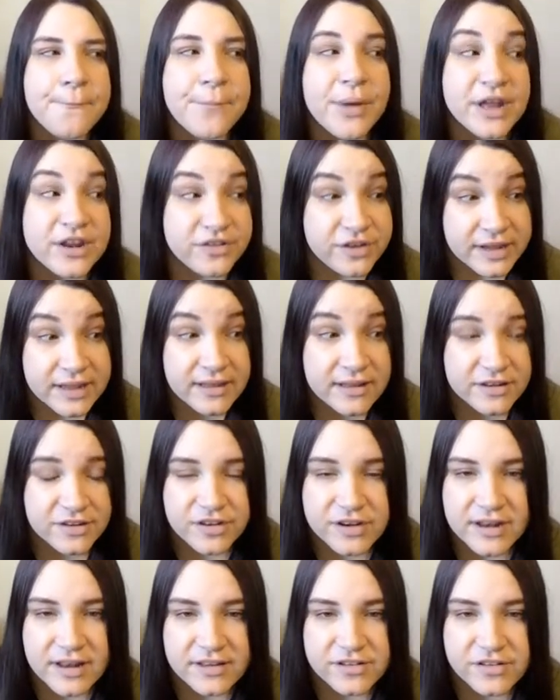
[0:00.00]
but she gets
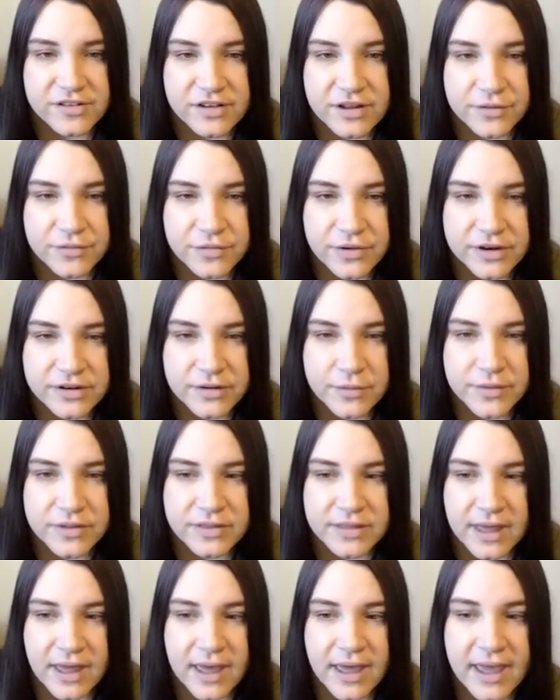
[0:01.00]
she does she's confronted
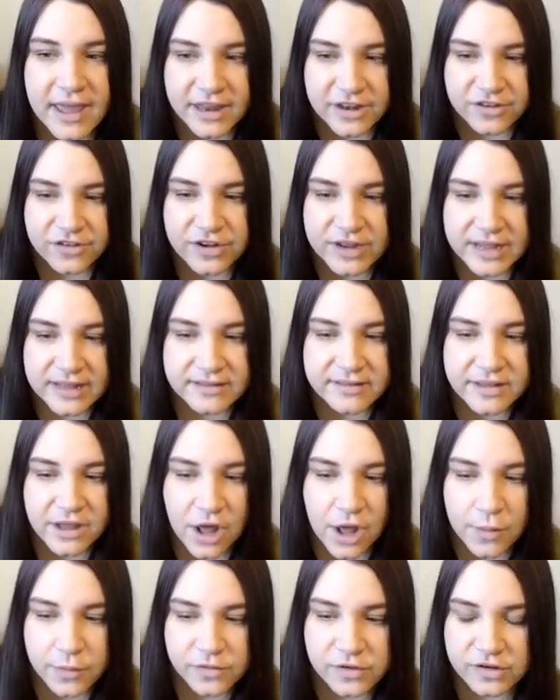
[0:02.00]
with that and she gets
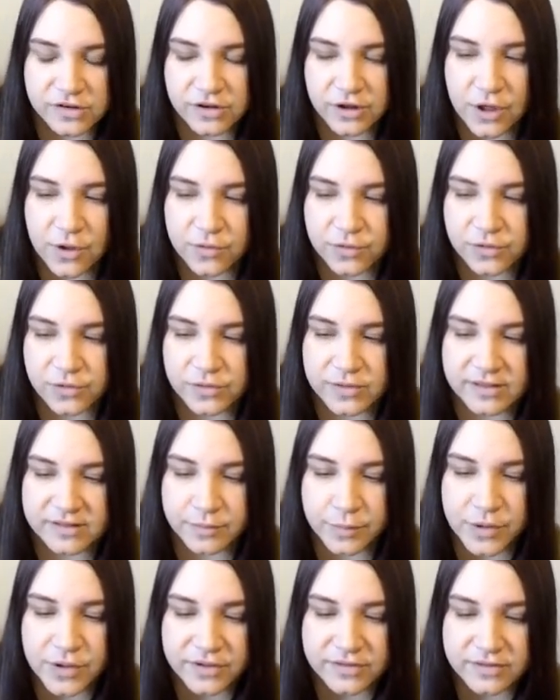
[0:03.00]
the option to go through these
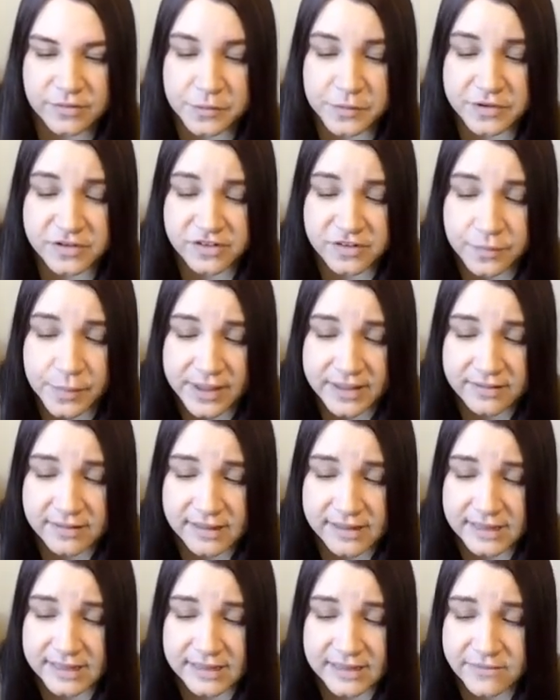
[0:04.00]
books which is
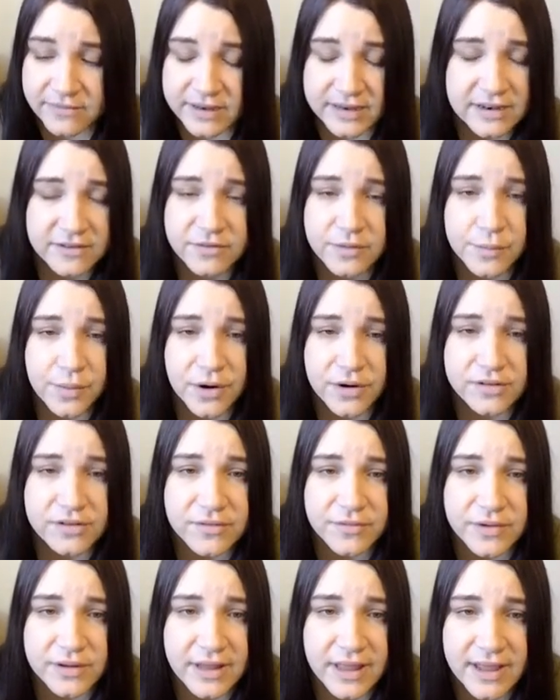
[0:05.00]
basically living different parts
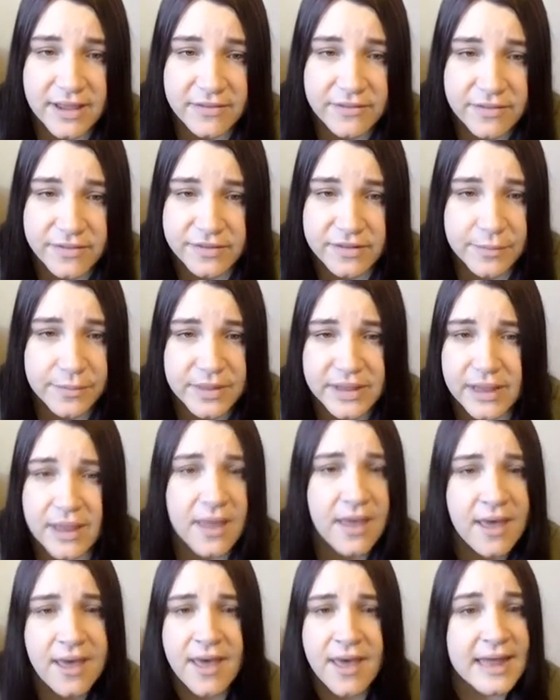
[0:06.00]
of her life if something
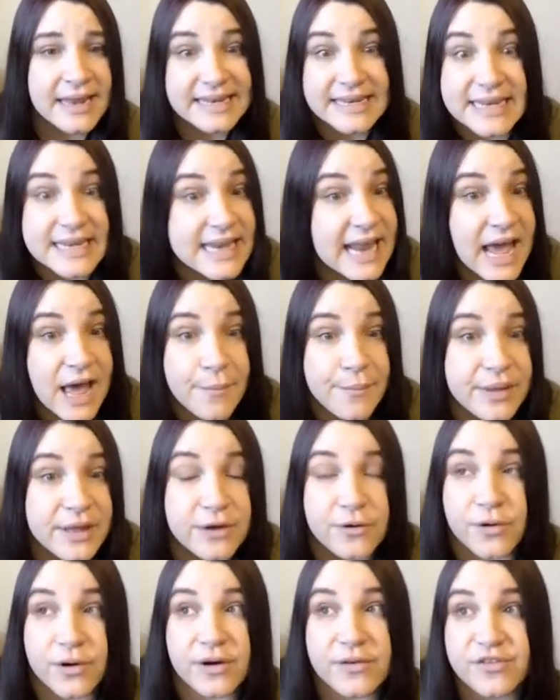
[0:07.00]
didn't happen
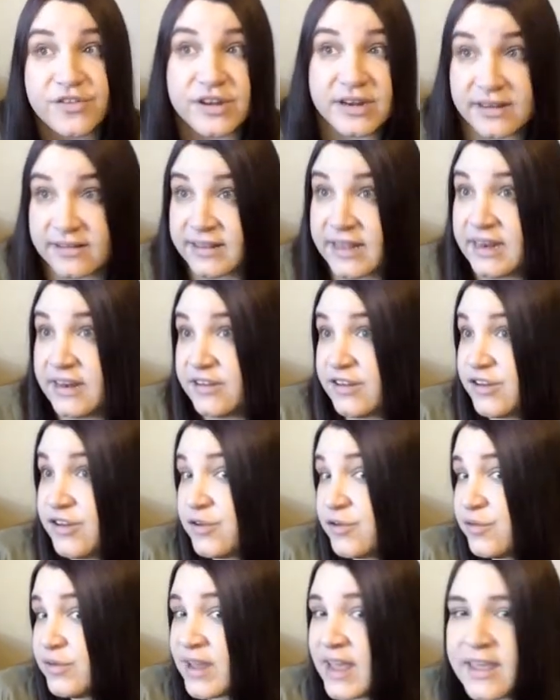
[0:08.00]
or if she decided to
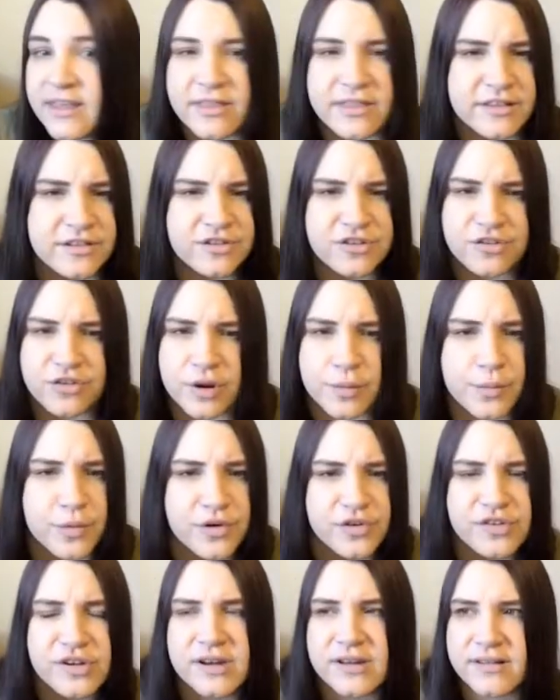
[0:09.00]
do take this trip
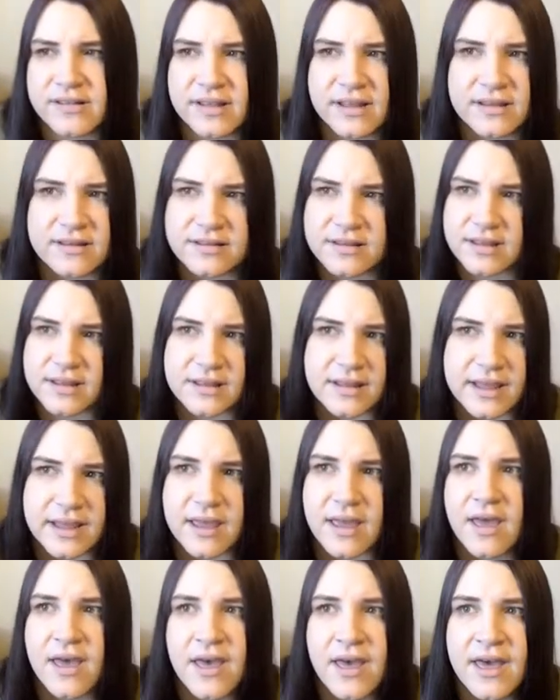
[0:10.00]
or she decided to
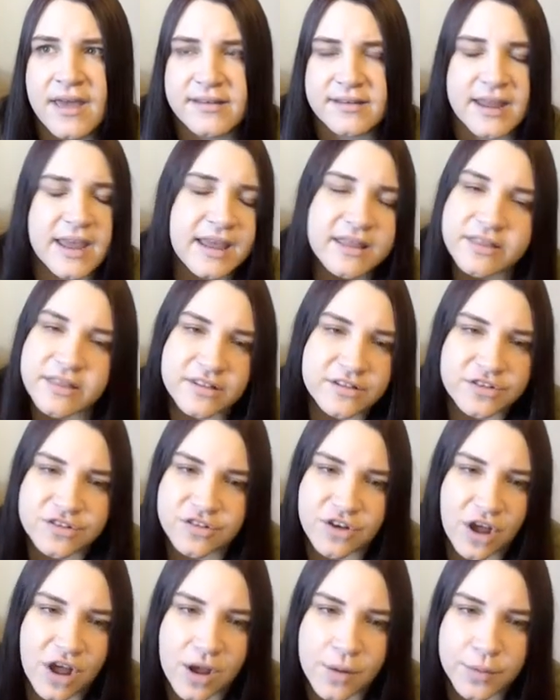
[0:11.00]
like take this
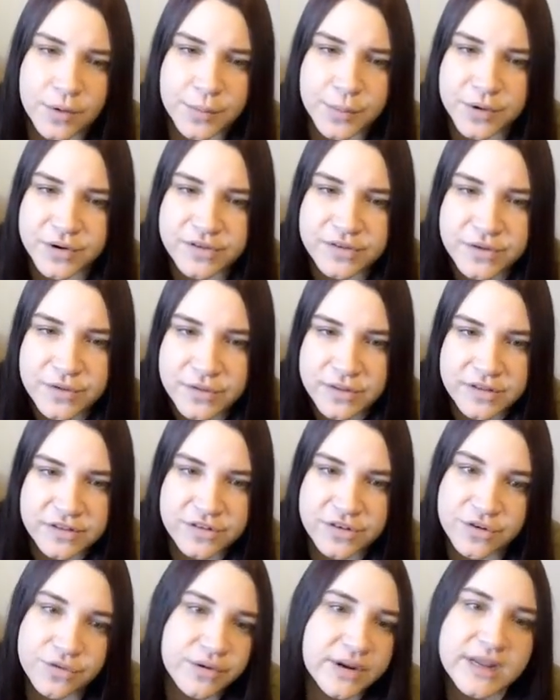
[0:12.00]
job or pursue
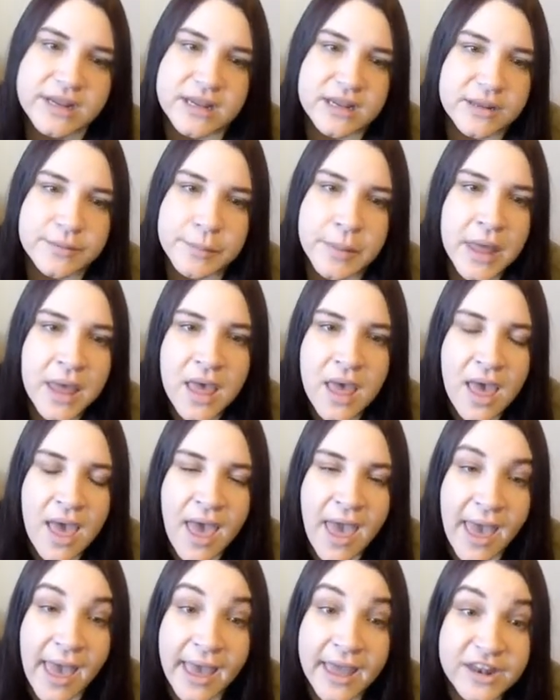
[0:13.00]
this dream
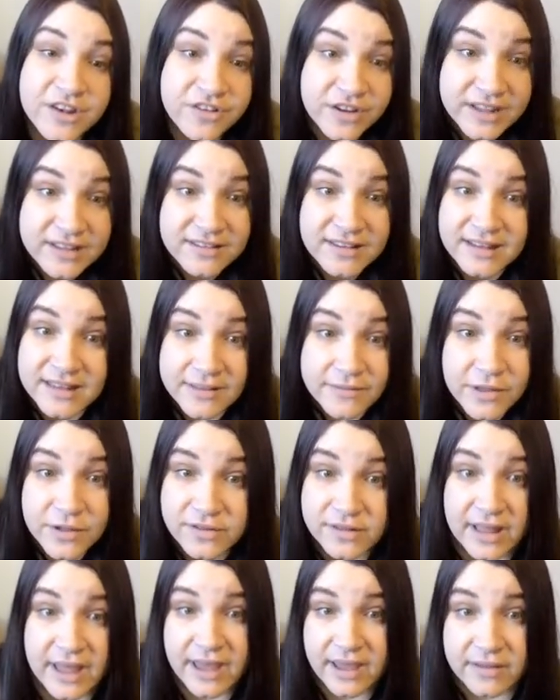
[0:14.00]
and she gets to live
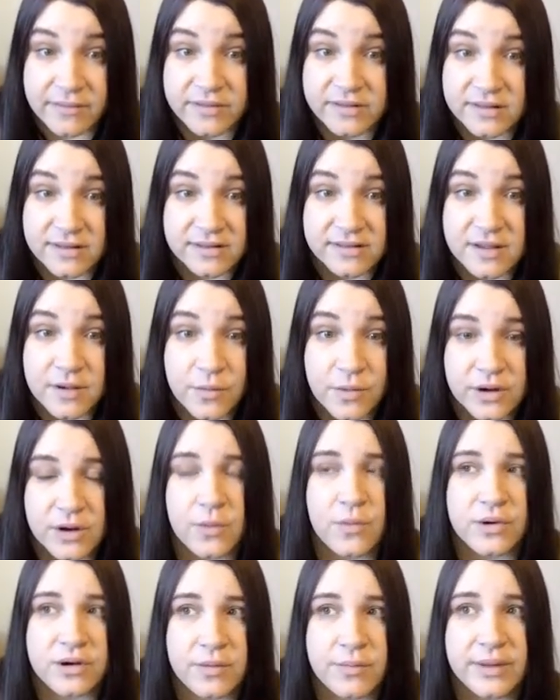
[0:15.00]
those lives to see what
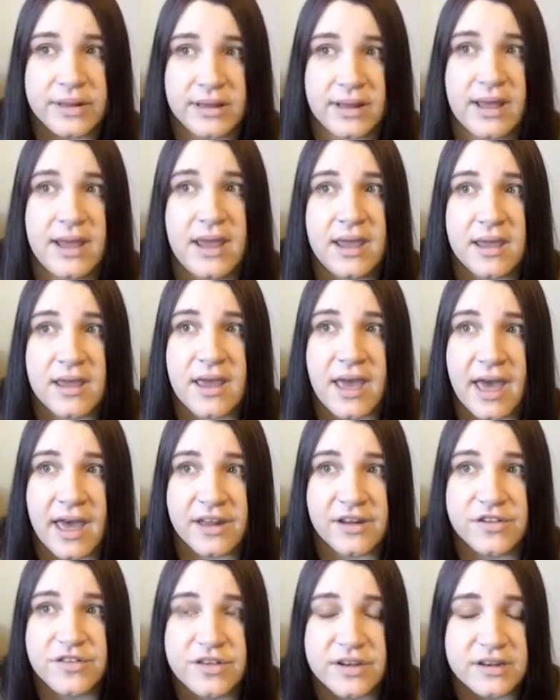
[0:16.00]
it would have been like
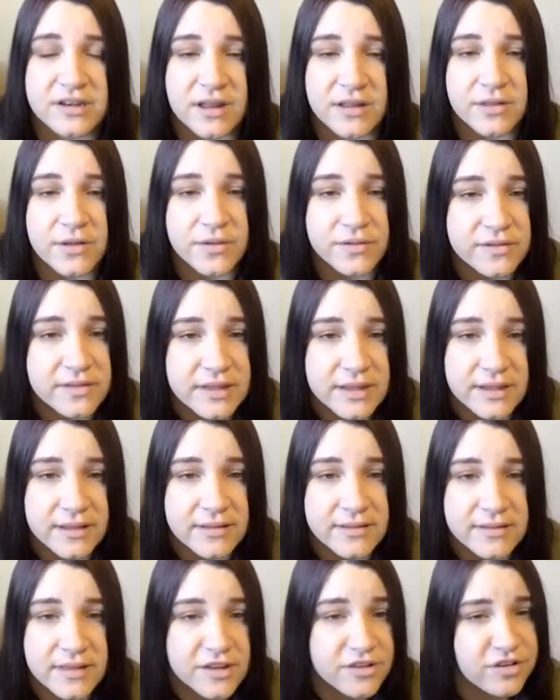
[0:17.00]
had she done those
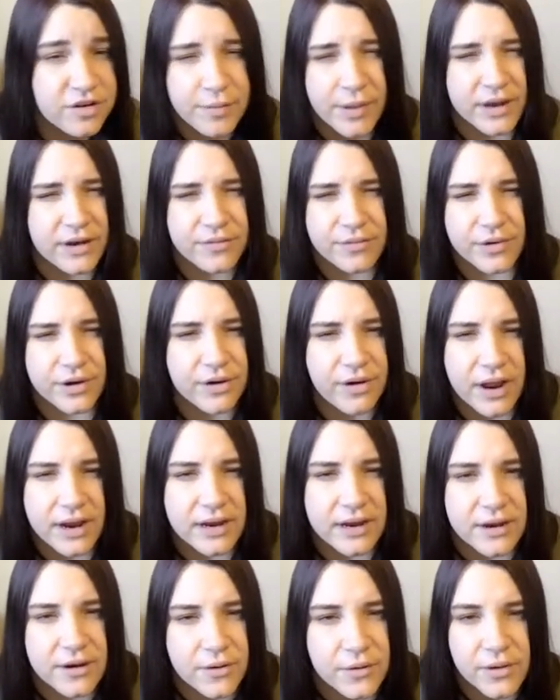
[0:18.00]
things that she might have
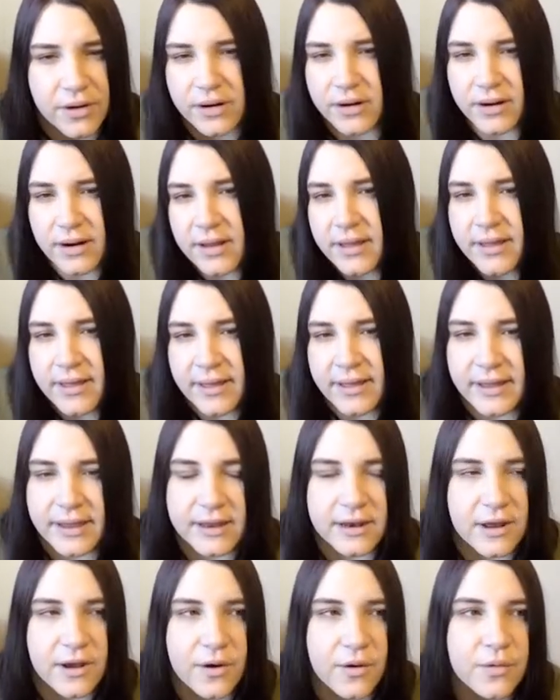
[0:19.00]
regretted or
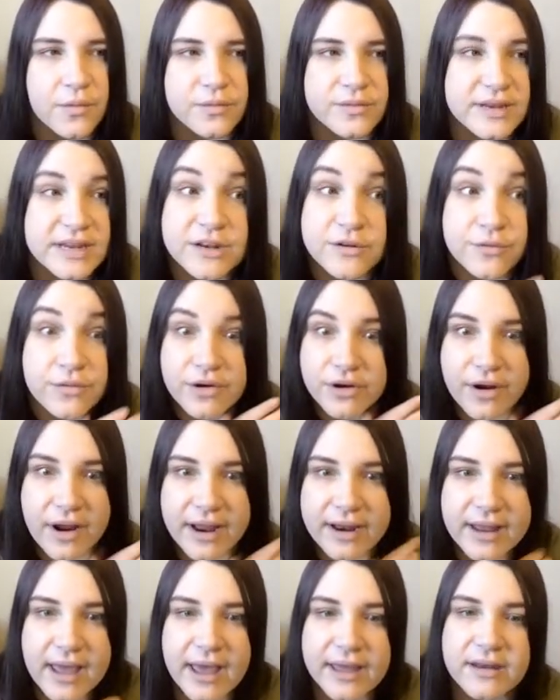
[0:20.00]
you know didn't
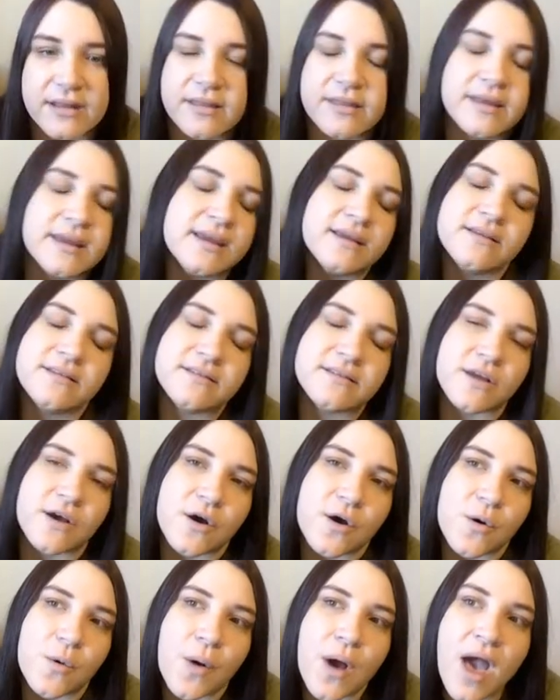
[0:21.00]
regret kind of thing
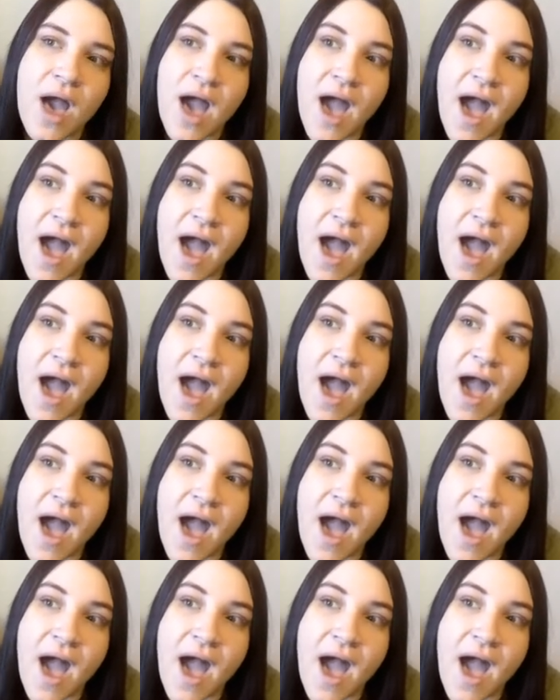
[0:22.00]
so